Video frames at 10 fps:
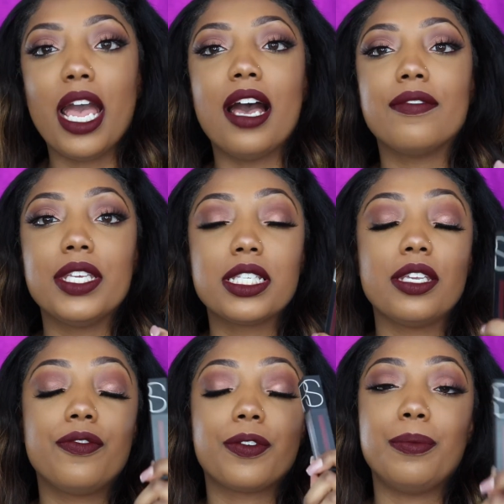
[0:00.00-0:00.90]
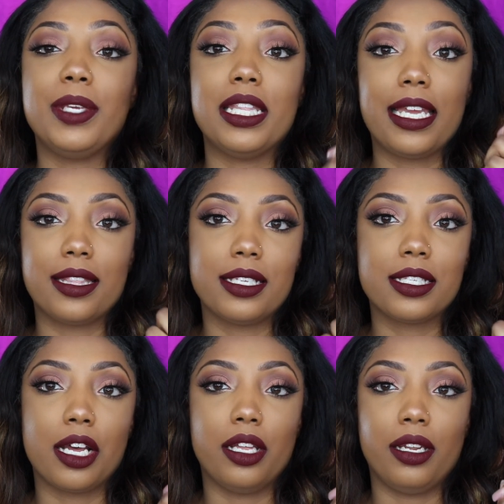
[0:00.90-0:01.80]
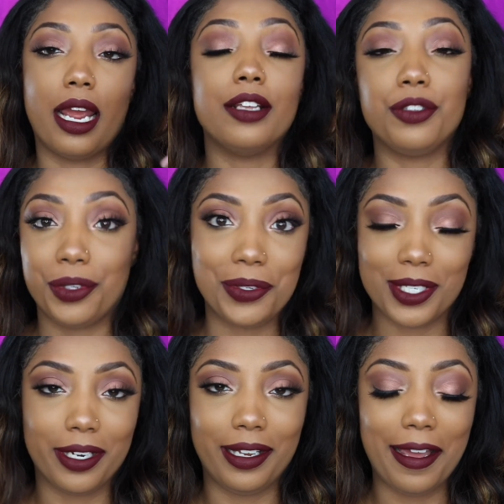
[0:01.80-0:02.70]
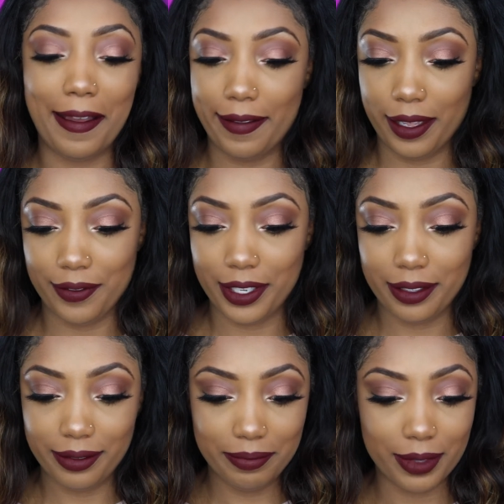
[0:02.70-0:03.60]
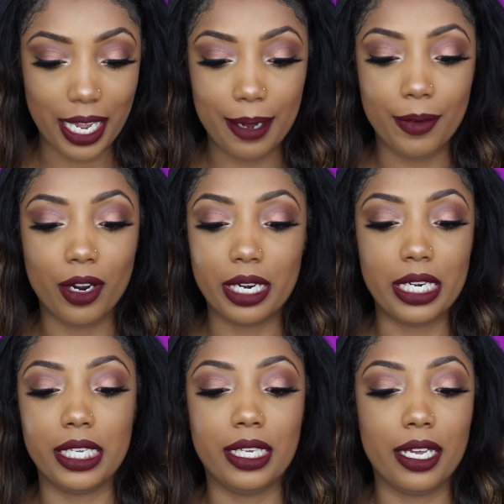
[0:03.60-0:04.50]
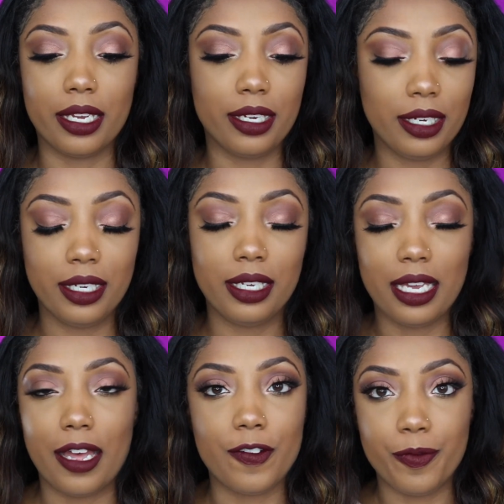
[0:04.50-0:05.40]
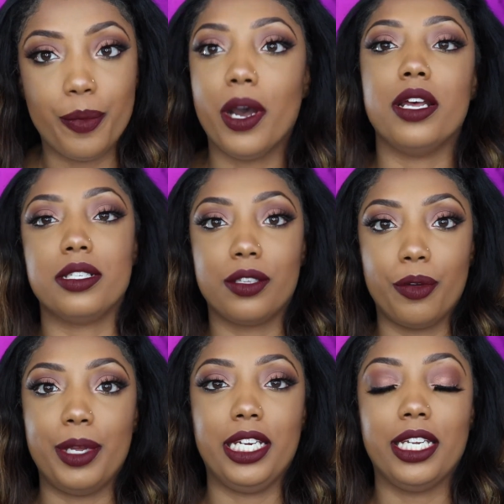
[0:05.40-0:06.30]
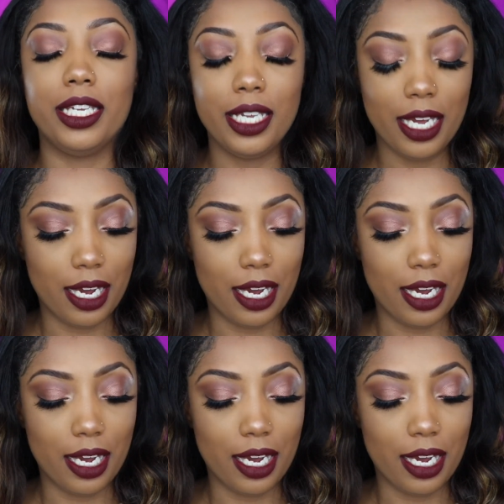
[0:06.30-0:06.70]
obviously for me, like, this color, I do use it a lot. I love it. I'm already like, I've bought so many.